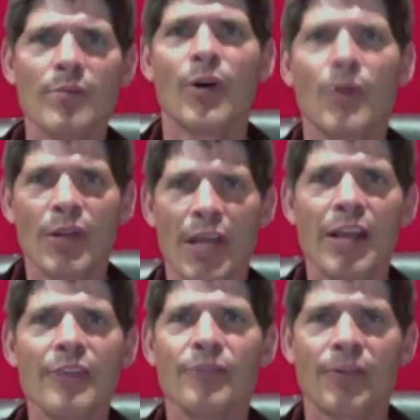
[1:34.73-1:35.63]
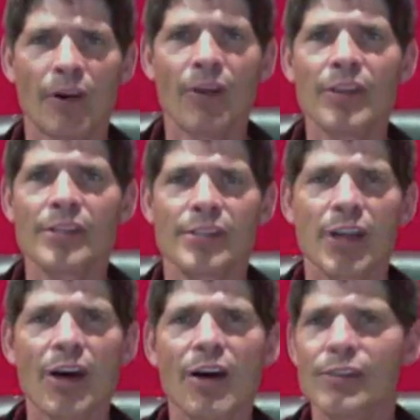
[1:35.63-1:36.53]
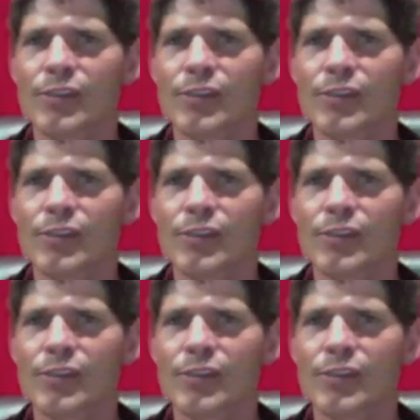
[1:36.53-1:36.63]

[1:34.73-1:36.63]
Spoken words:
more name for the song.